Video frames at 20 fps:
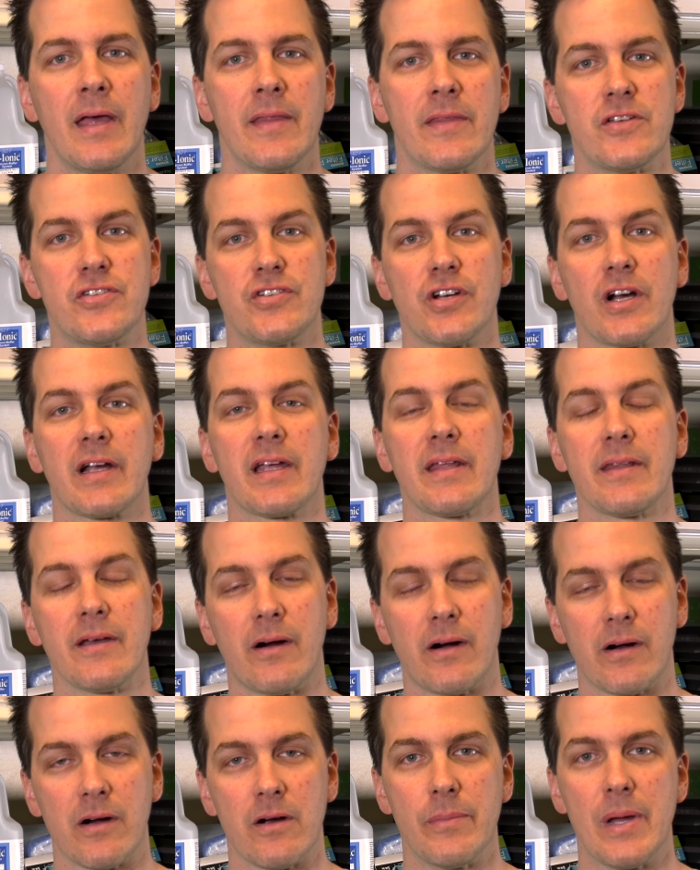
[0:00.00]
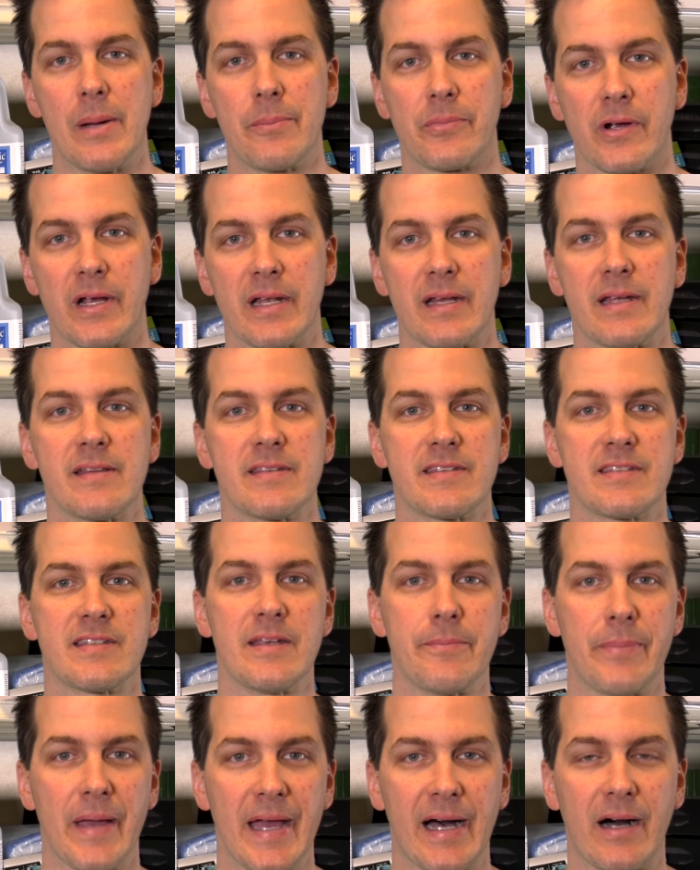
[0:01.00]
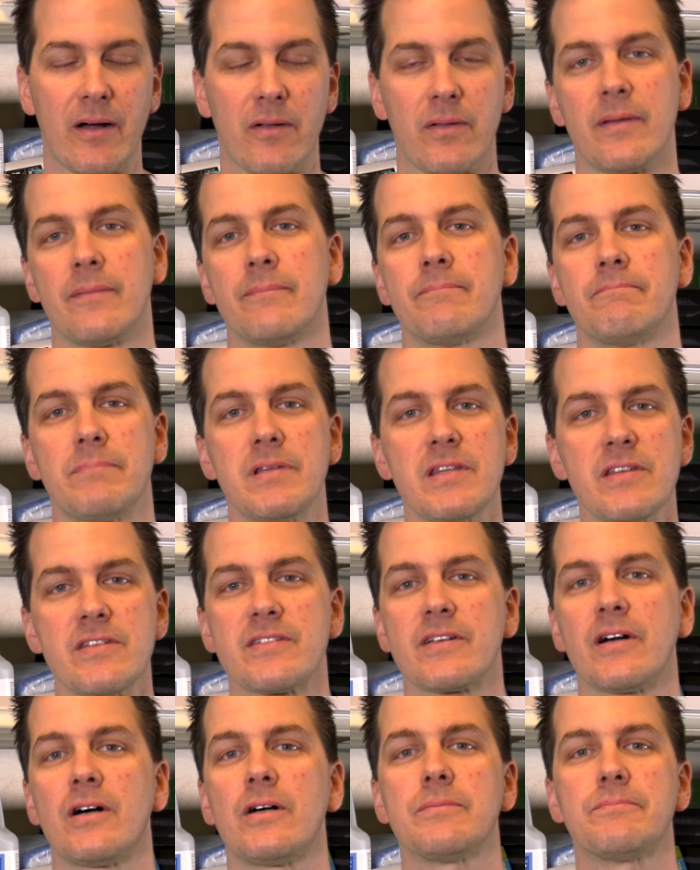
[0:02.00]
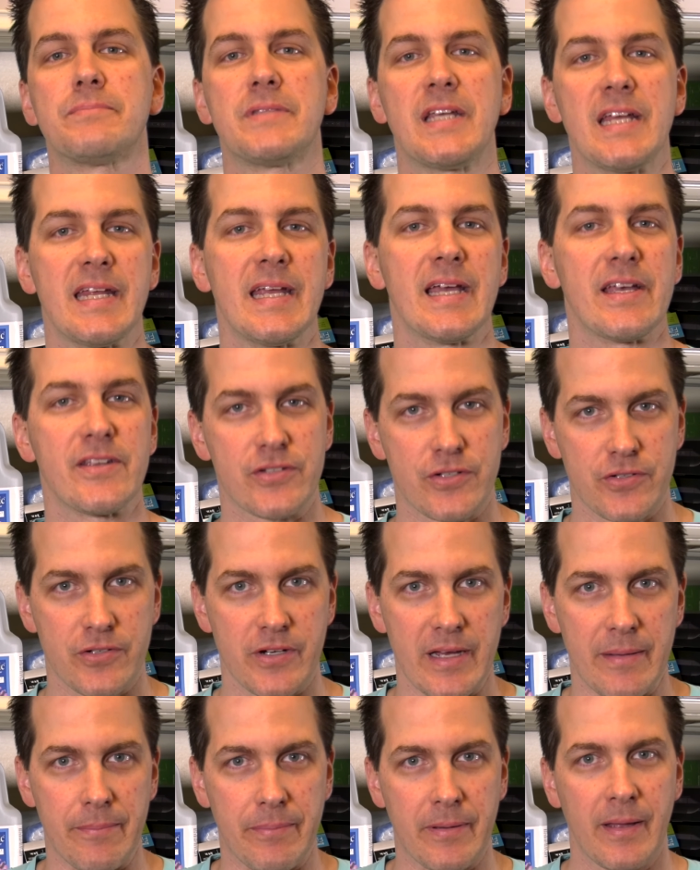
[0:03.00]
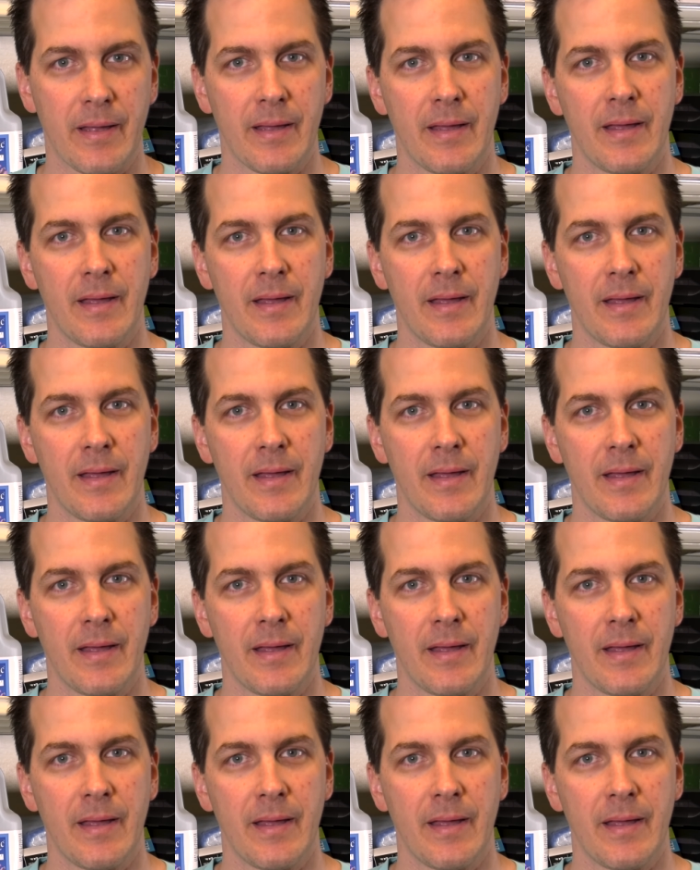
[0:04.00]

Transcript: the junk in the RO membrane can seep out. This is called TDS creep.